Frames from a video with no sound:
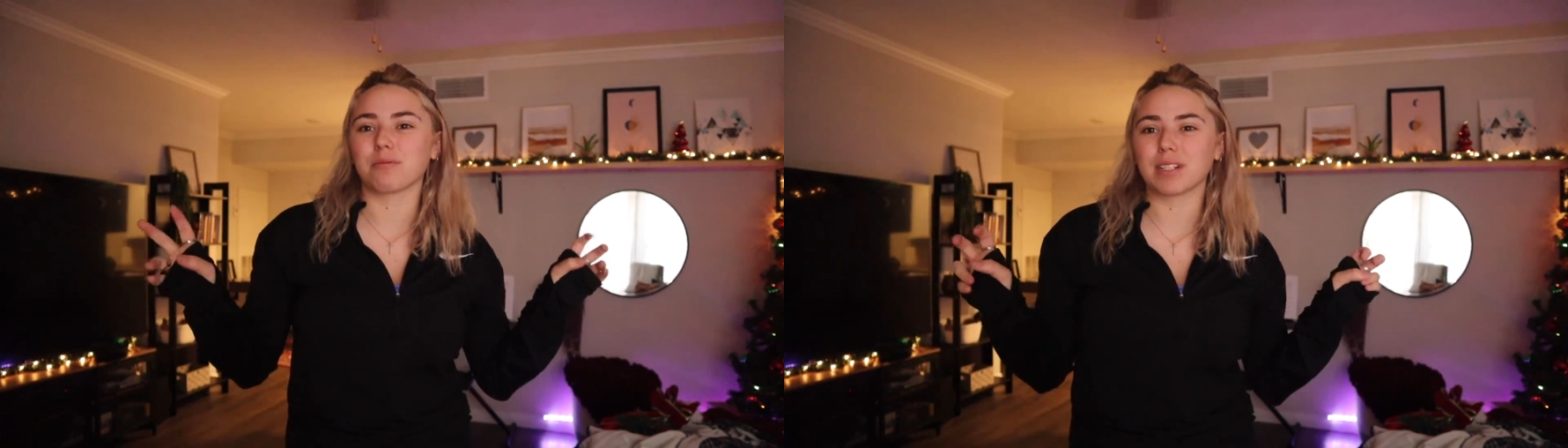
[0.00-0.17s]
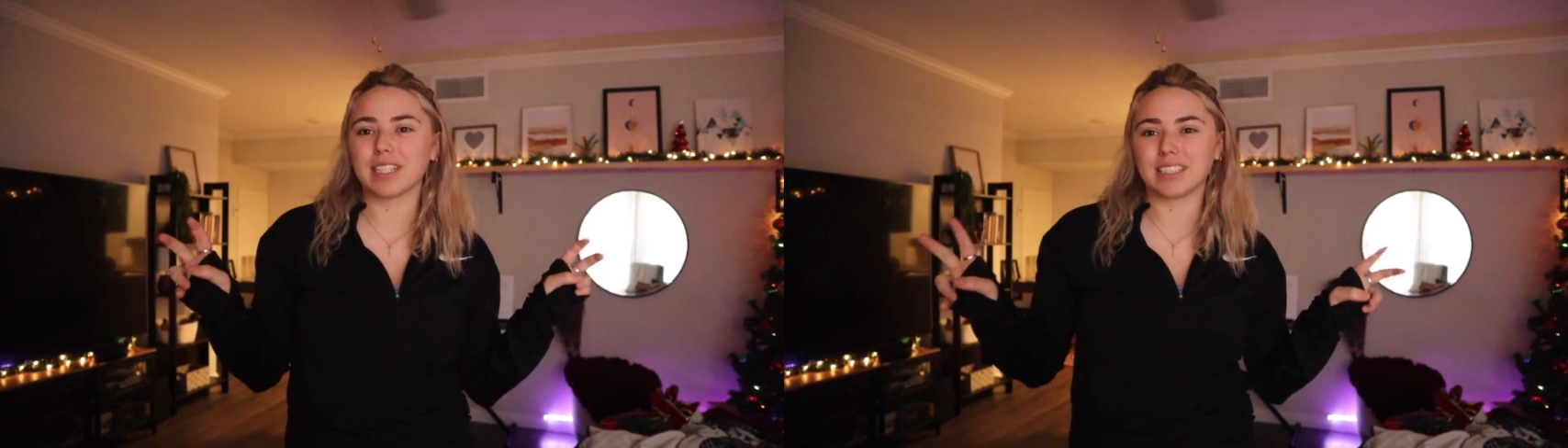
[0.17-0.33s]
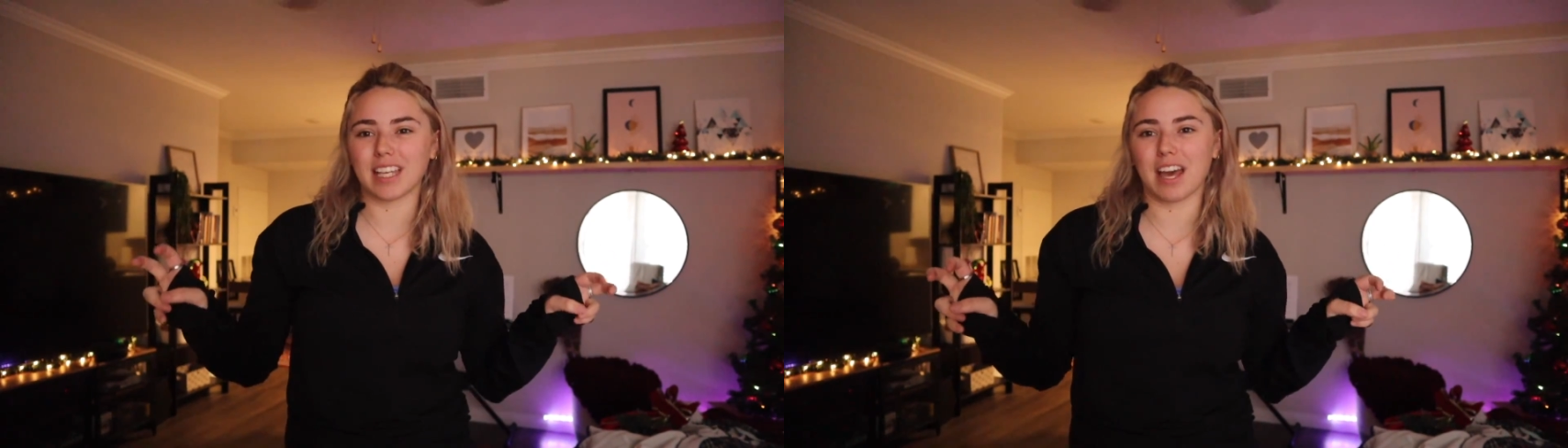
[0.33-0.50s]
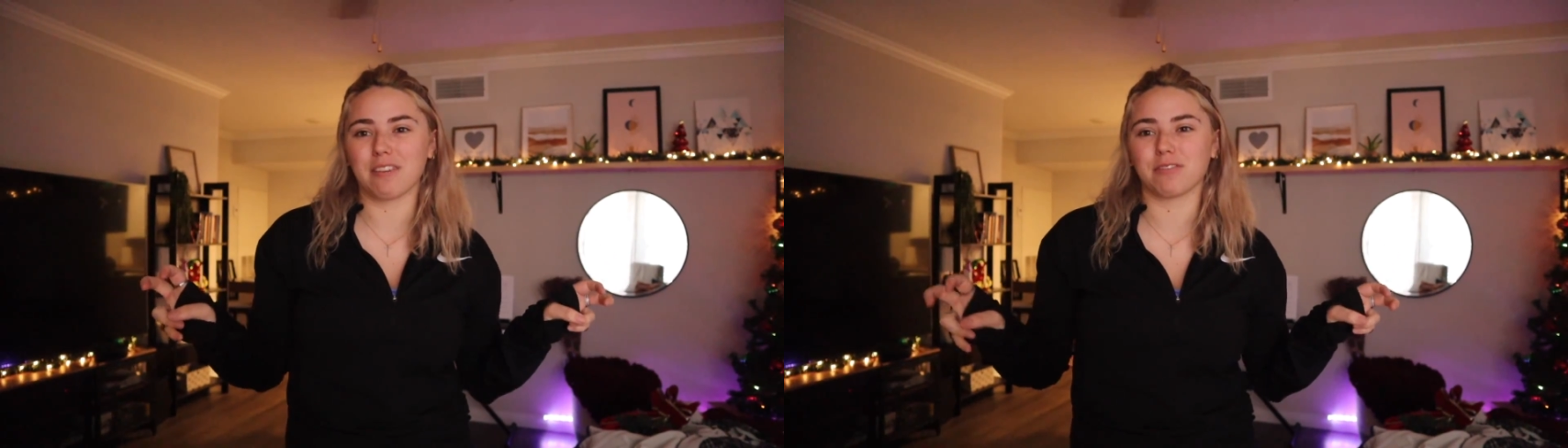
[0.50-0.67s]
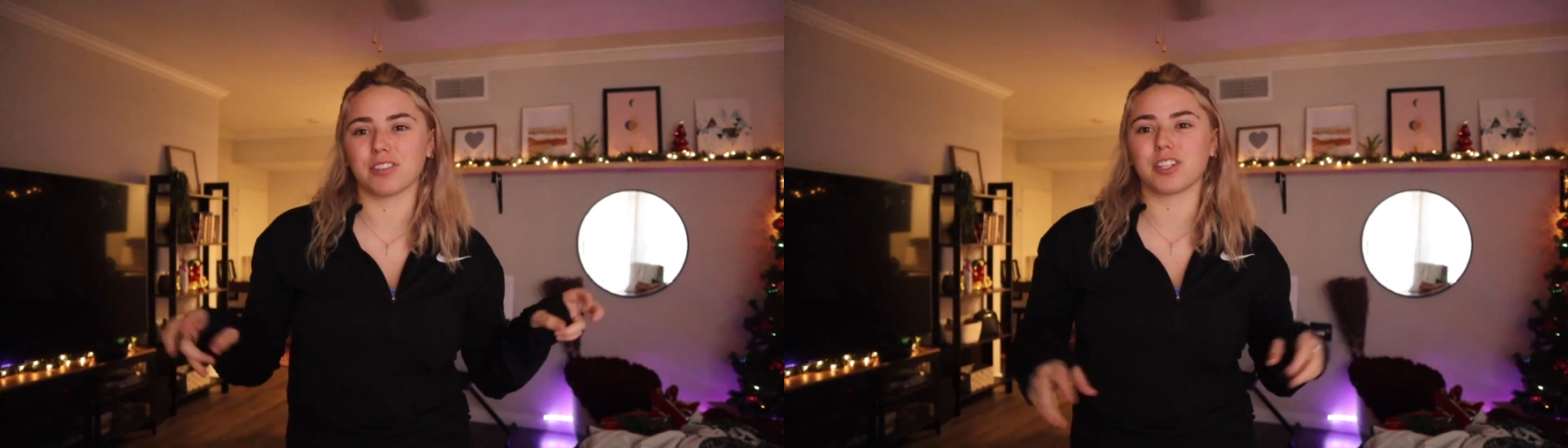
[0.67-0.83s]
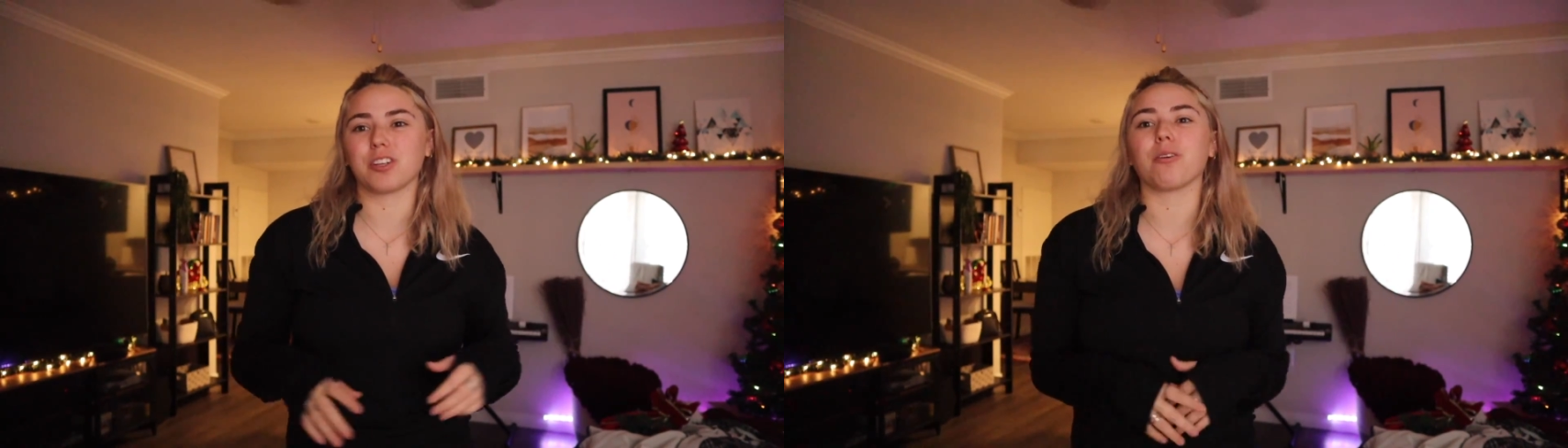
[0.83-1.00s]
reset
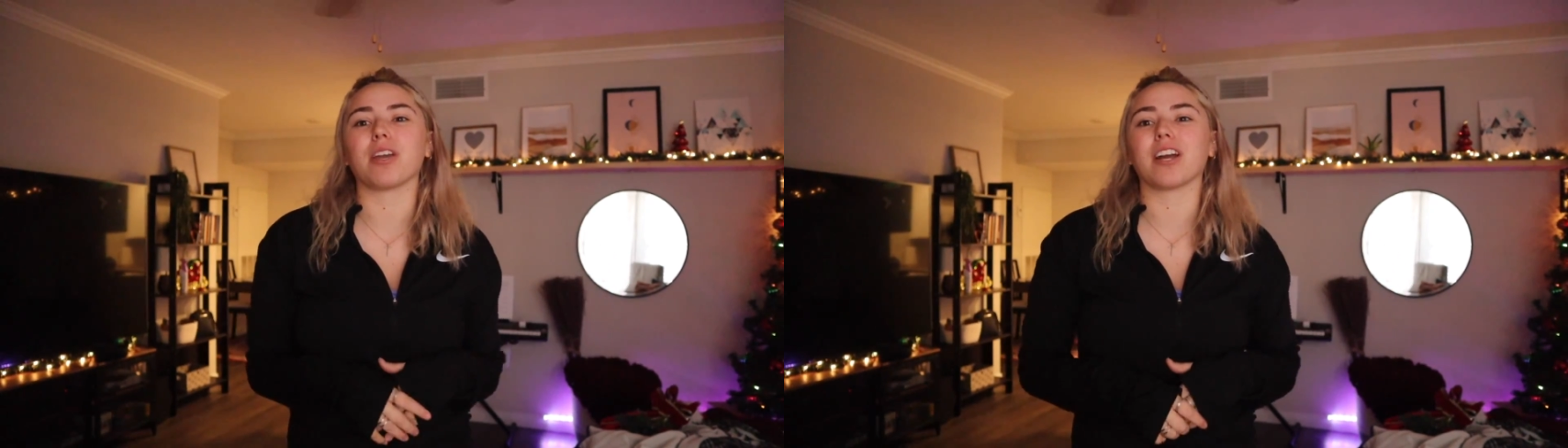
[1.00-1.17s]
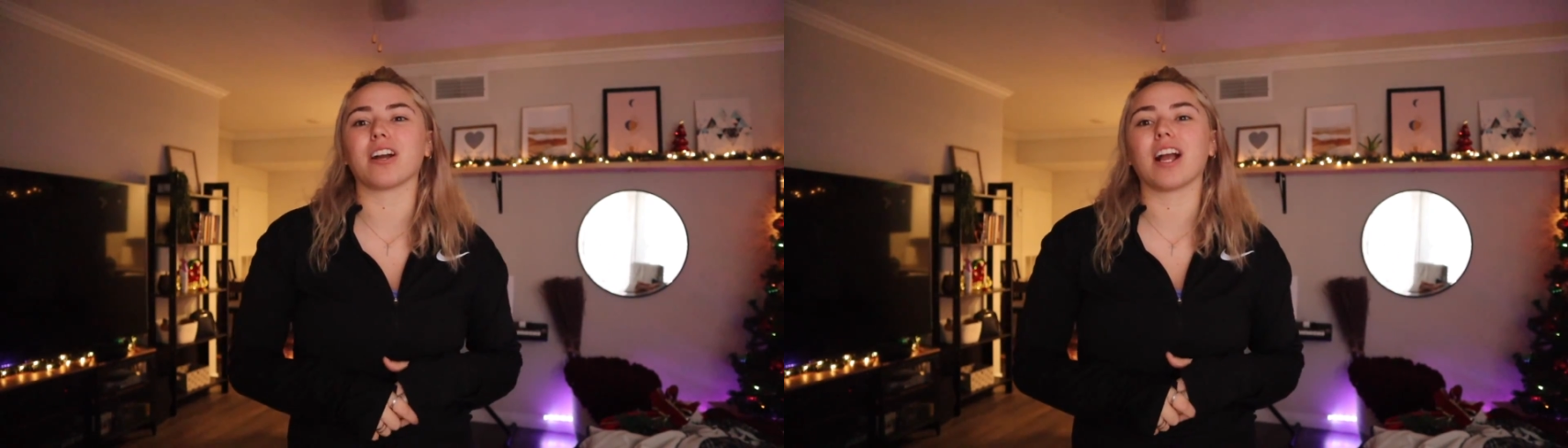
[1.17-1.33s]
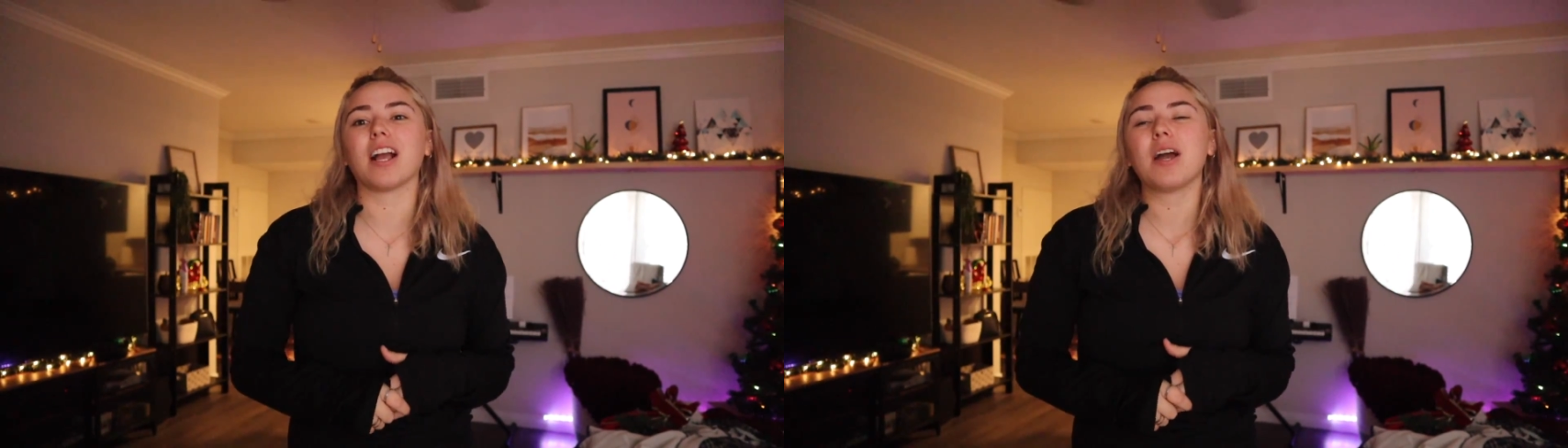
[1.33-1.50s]
for the new year